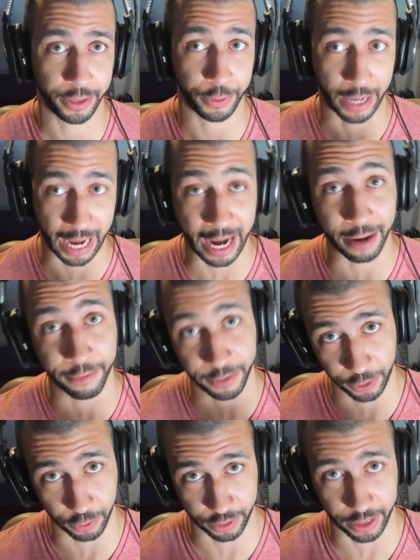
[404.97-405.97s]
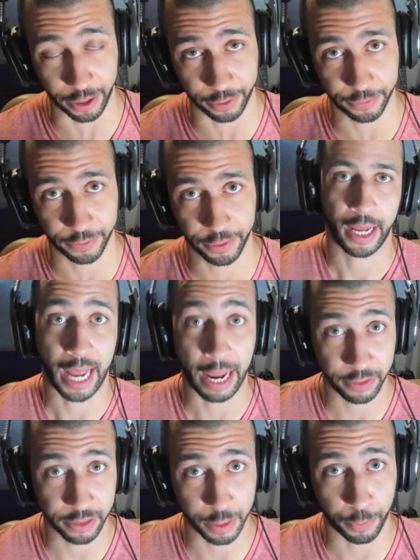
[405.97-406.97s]
You have yourself.
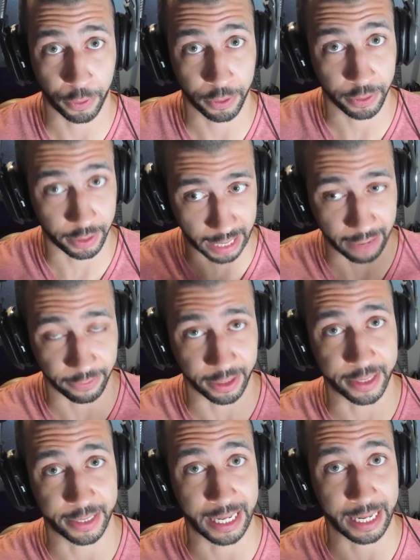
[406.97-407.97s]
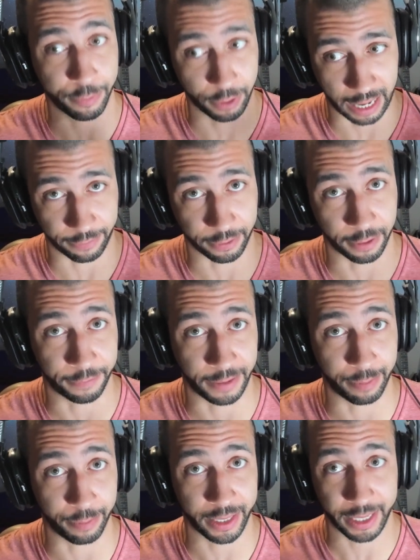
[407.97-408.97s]
Having support and having a team or having a
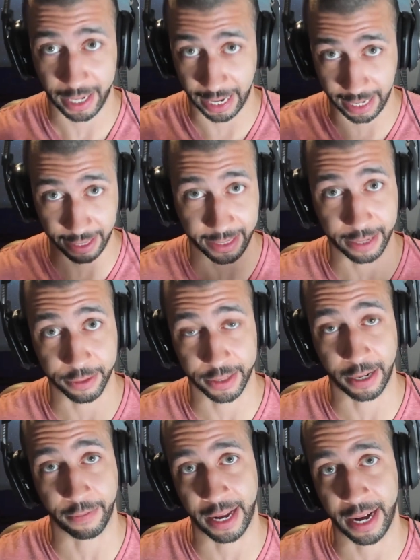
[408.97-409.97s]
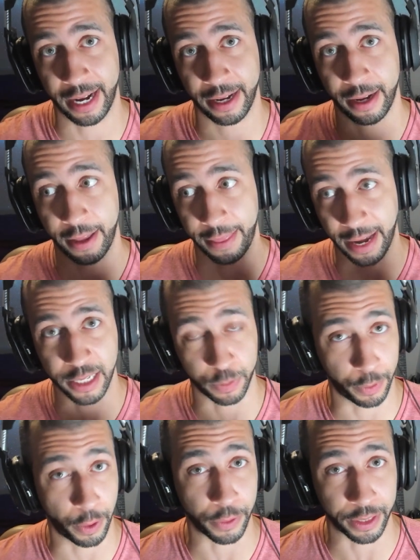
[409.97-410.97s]
family, anything outside of that, that is
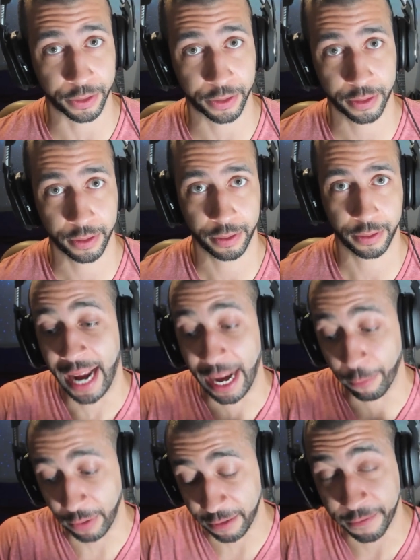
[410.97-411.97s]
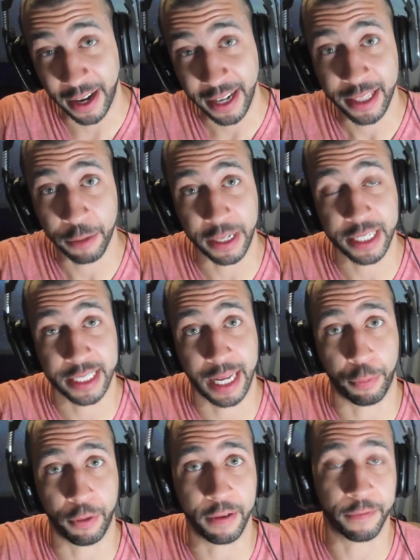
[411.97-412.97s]
bonus. And when you finally reach
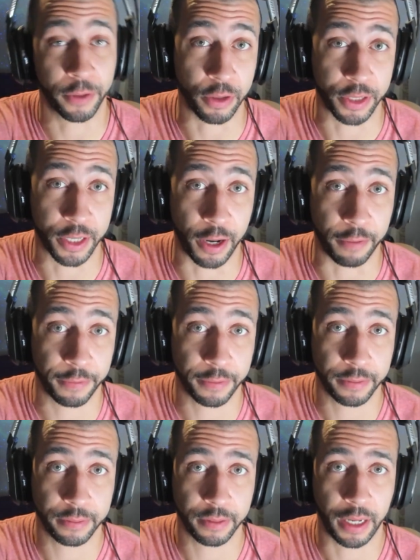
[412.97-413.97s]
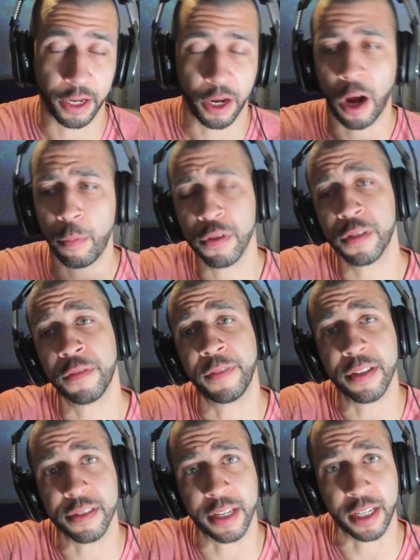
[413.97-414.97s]
that point for yourself, it almost
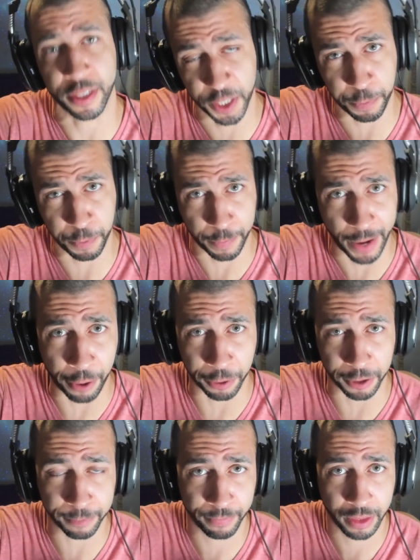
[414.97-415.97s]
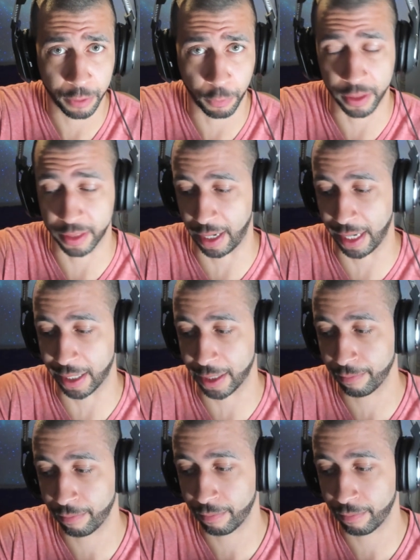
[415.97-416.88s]
feels like a superpower where it's like,